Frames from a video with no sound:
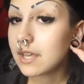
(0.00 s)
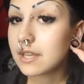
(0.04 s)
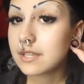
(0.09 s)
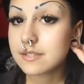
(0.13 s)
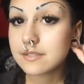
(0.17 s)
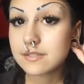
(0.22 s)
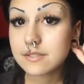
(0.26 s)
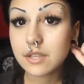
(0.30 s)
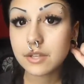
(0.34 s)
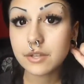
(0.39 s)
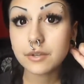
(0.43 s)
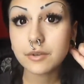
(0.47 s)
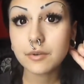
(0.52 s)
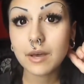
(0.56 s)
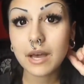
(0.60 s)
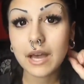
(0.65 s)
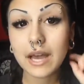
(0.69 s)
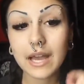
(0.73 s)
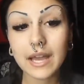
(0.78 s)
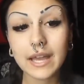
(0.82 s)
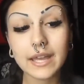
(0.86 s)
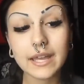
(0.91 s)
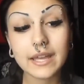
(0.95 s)
So
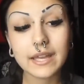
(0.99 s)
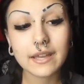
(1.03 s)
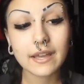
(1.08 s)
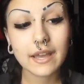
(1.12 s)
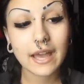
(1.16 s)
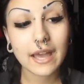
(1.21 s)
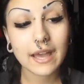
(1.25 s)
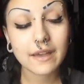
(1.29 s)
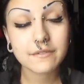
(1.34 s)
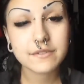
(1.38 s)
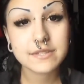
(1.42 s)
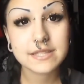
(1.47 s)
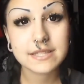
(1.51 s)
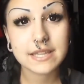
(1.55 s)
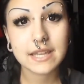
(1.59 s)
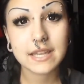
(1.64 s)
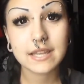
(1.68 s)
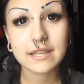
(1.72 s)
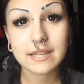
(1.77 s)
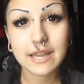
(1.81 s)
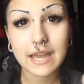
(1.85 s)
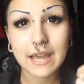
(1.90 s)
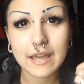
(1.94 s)
I have
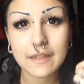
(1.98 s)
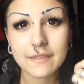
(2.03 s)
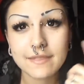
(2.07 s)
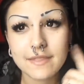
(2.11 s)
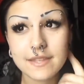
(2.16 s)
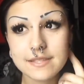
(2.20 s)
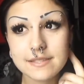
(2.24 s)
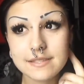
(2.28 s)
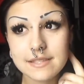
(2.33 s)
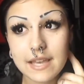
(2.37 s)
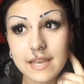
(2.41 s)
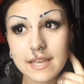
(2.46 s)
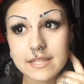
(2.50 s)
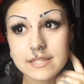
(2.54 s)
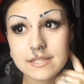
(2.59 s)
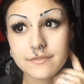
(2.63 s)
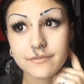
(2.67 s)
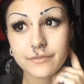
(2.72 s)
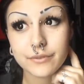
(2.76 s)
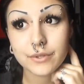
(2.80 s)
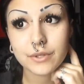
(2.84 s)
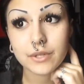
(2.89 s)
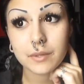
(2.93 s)
stayed at this size
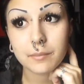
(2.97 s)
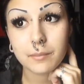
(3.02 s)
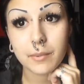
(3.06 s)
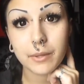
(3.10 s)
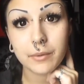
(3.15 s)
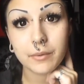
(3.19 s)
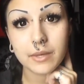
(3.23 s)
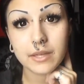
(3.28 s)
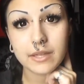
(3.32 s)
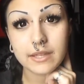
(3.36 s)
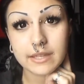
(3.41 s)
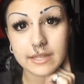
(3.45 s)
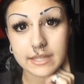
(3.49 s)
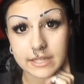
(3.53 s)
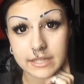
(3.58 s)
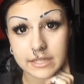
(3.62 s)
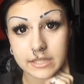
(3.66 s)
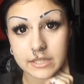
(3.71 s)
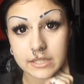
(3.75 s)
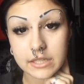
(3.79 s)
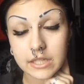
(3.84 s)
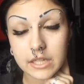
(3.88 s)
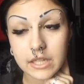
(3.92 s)
for about a
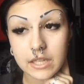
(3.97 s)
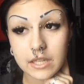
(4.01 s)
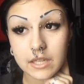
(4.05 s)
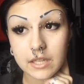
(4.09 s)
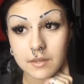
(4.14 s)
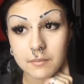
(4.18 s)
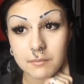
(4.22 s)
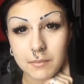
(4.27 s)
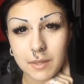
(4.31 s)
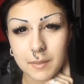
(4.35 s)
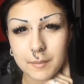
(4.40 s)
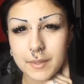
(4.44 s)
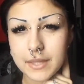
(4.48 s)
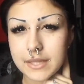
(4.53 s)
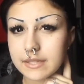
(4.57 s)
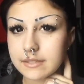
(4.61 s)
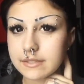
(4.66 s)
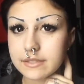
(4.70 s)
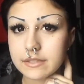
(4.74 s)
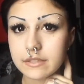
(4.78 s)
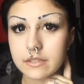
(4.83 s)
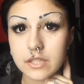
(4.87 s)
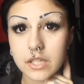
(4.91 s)
year, maybe
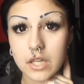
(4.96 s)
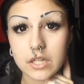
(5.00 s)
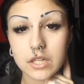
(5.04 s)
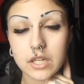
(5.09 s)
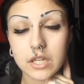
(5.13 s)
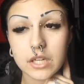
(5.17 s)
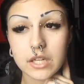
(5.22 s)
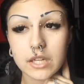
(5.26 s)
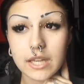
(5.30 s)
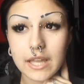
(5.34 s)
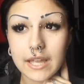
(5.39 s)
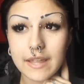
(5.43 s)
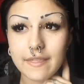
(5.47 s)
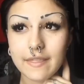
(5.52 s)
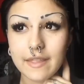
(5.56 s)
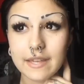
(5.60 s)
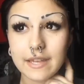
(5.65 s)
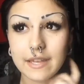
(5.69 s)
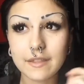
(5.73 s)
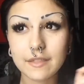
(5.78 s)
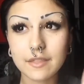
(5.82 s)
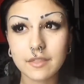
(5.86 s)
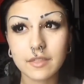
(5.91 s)
a little longer, and
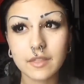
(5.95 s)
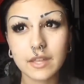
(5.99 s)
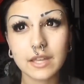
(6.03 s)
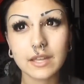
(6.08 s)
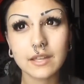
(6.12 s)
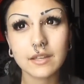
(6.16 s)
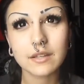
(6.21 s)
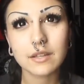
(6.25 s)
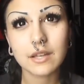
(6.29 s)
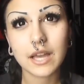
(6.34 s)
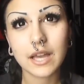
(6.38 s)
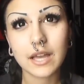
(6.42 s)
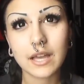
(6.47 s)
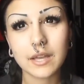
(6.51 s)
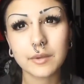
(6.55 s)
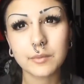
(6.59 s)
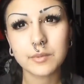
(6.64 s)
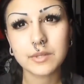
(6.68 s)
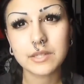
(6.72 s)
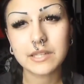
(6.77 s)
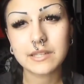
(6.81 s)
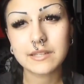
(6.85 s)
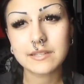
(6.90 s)
then I think I
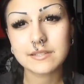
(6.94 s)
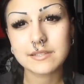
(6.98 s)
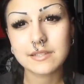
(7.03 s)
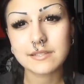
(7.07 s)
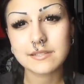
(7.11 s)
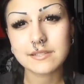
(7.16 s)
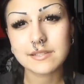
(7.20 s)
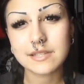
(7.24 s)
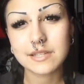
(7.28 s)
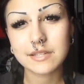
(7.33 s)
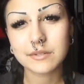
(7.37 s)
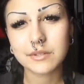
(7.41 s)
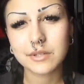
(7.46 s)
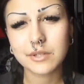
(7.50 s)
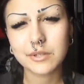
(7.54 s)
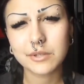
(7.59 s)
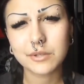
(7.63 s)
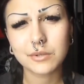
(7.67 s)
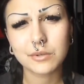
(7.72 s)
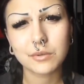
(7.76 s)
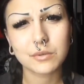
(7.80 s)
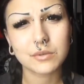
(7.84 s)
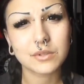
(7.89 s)
was a
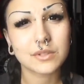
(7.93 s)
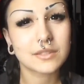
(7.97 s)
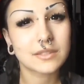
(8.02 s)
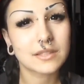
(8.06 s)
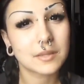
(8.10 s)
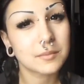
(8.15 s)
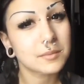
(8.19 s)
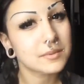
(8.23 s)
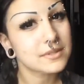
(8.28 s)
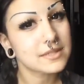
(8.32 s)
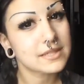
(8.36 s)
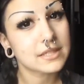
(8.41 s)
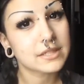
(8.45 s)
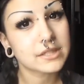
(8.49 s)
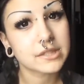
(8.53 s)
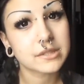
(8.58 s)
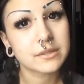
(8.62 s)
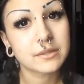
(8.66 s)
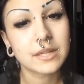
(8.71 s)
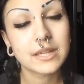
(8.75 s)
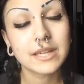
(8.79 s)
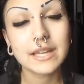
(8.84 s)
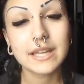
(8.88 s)
0 or a double
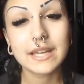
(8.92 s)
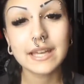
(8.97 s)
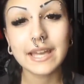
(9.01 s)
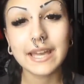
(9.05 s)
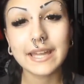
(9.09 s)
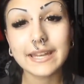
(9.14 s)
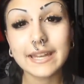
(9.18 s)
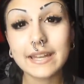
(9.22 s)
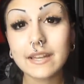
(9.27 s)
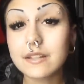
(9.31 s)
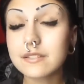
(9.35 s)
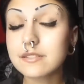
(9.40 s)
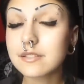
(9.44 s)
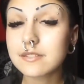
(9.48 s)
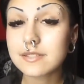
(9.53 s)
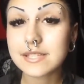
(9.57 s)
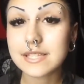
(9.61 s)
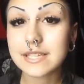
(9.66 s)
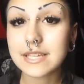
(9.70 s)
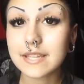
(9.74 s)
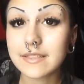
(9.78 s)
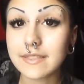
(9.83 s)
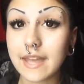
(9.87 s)
0, and I also
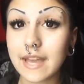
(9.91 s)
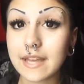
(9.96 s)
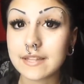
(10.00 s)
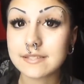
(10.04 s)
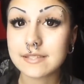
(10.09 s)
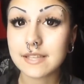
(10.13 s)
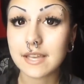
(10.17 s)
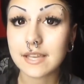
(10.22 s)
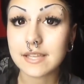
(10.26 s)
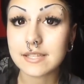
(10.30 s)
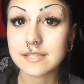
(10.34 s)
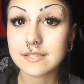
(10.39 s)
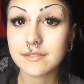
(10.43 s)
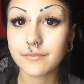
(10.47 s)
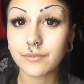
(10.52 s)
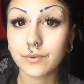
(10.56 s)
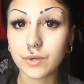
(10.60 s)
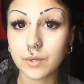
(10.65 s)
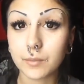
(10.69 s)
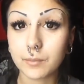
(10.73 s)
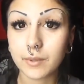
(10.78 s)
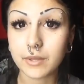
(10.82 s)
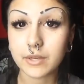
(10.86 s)
stayed at that size
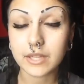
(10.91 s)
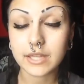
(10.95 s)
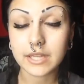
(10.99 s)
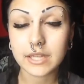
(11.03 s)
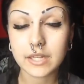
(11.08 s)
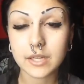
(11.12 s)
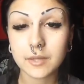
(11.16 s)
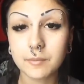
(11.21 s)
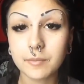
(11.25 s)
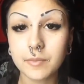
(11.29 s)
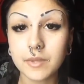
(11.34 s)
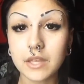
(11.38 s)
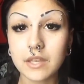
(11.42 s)
for about a year.